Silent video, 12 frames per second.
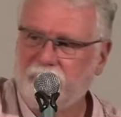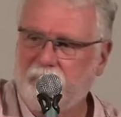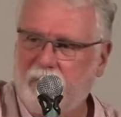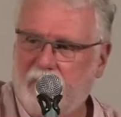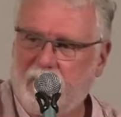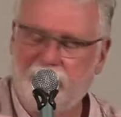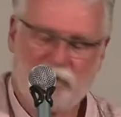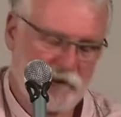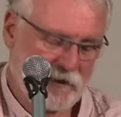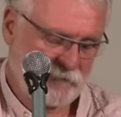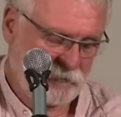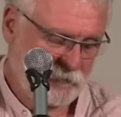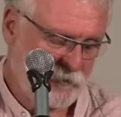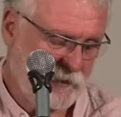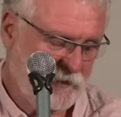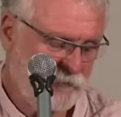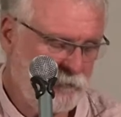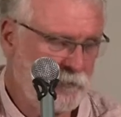He gave his life to
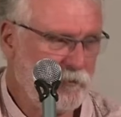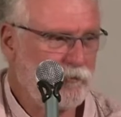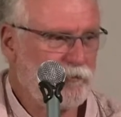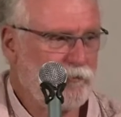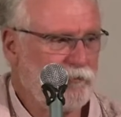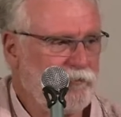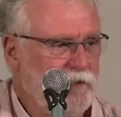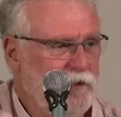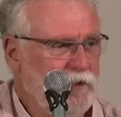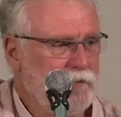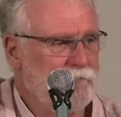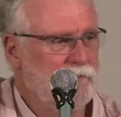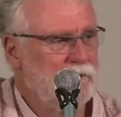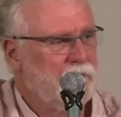Christ when he was 15,